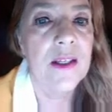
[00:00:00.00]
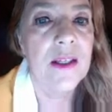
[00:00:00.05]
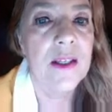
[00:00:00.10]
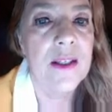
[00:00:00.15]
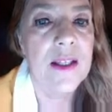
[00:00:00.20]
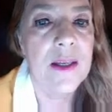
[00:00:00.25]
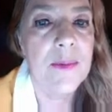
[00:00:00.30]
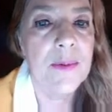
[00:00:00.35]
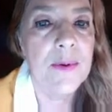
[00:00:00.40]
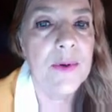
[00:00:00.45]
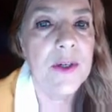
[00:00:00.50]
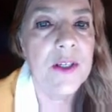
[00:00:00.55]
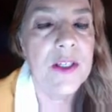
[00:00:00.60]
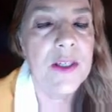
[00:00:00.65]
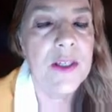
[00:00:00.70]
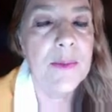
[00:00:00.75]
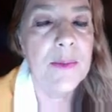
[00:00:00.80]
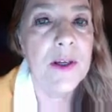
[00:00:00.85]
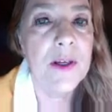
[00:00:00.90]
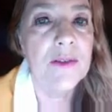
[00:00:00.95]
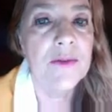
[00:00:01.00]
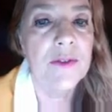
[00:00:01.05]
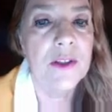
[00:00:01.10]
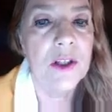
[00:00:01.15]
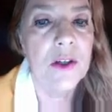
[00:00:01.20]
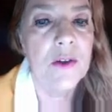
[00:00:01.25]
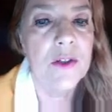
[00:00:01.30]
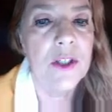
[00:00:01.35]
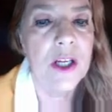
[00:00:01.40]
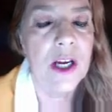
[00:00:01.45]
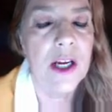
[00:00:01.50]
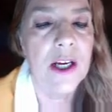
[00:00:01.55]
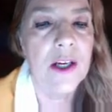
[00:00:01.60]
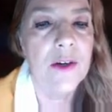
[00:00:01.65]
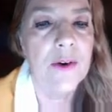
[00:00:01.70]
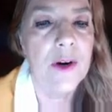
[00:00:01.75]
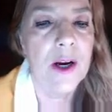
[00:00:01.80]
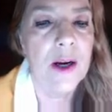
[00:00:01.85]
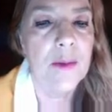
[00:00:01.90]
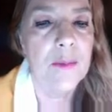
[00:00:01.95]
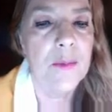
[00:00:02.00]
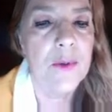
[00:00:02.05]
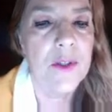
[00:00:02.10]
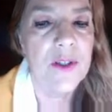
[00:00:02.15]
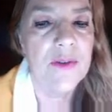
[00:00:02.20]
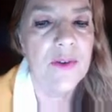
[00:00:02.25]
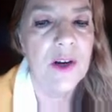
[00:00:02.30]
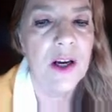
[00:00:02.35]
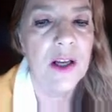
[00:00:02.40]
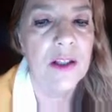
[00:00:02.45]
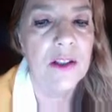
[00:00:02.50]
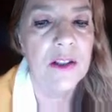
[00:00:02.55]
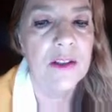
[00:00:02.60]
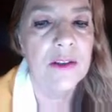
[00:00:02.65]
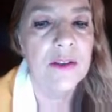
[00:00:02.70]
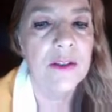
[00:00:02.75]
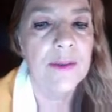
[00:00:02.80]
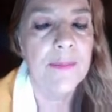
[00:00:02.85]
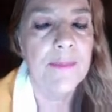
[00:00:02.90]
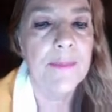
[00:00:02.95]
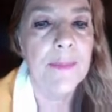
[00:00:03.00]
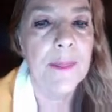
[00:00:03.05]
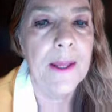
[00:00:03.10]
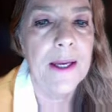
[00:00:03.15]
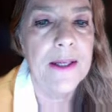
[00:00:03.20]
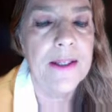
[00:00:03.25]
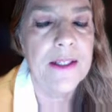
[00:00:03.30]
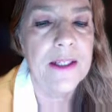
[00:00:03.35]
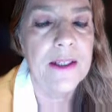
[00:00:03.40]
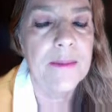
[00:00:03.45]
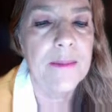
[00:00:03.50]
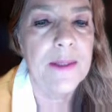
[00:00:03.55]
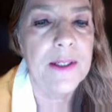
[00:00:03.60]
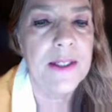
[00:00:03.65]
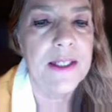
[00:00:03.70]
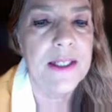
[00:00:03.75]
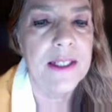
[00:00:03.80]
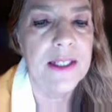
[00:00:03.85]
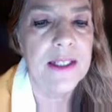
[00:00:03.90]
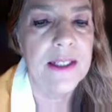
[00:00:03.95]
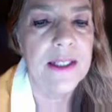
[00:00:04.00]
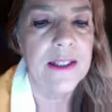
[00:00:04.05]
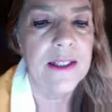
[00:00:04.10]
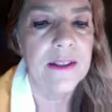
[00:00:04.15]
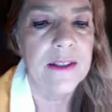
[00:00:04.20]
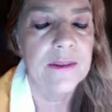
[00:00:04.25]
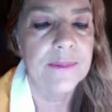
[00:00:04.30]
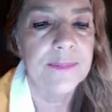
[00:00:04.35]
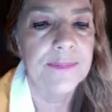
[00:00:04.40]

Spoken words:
The PRISMA flow diagram was followed, as can be seen here.